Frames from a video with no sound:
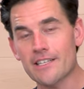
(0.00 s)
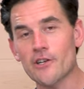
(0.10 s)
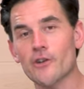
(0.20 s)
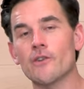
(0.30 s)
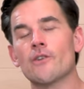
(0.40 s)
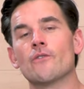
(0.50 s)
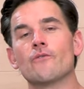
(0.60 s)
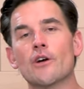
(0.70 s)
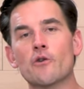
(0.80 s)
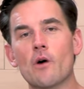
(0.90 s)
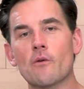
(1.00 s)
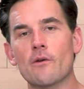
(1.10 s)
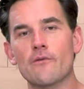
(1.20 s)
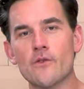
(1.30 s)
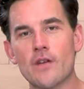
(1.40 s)
year, very well
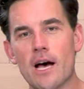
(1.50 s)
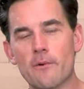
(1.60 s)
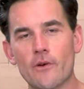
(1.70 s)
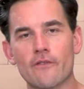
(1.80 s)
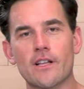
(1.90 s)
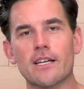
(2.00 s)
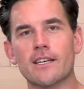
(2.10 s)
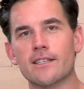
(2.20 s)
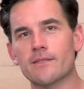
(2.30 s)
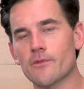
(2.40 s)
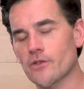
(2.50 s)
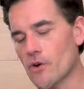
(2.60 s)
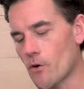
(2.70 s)
reviewed helmet. We have a lot of customers